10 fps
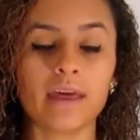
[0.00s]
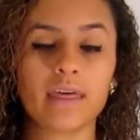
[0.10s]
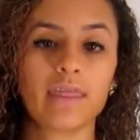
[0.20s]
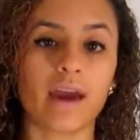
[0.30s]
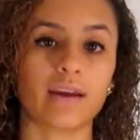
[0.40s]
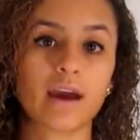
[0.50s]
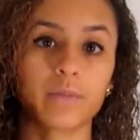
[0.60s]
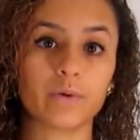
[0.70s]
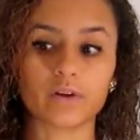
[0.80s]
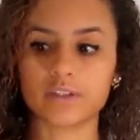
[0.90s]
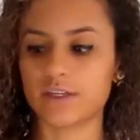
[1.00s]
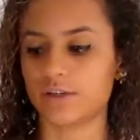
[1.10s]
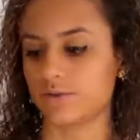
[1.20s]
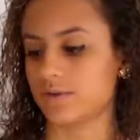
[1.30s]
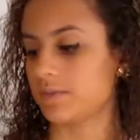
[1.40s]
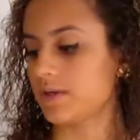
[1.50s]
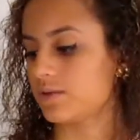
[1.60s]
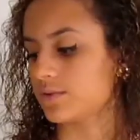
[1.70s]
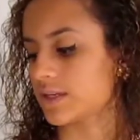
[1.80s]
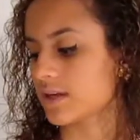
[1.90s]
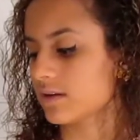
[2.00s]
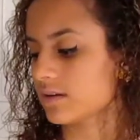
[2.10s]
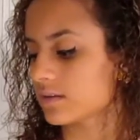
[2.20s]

that I will continue to be using.